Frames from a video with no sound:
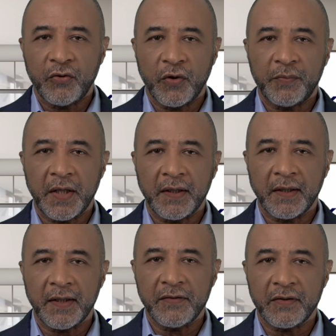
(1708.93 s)
to
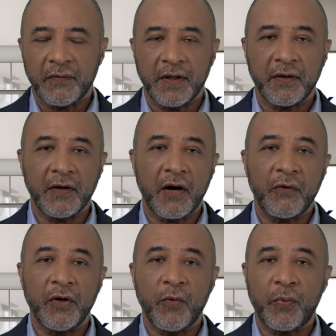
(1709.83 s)
obtain a list of their
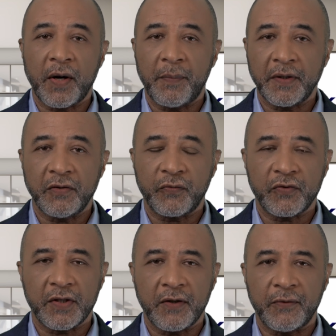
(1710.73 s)
REO properties
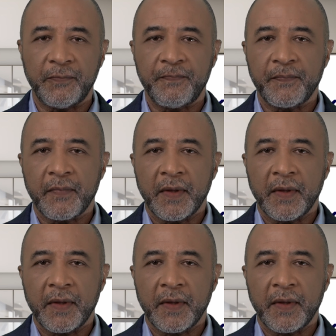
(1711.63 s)
for sale.